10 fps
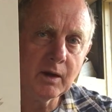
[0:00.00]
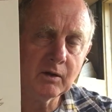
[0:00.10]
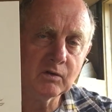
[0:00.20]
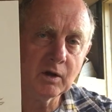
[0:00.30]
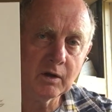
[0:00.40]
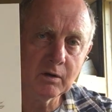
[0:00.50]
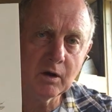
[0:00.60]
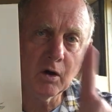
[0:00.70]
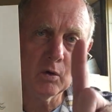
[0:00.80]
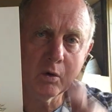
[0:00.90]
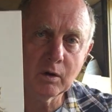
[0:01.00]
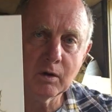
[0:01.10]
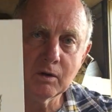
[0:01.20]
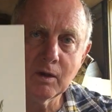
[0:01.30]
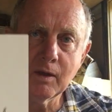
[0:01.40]
and say, no,
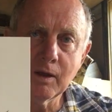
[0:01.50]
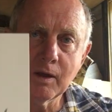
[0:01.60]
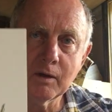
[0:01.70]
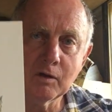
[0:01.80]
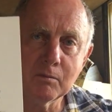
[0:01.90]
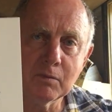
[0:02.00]
you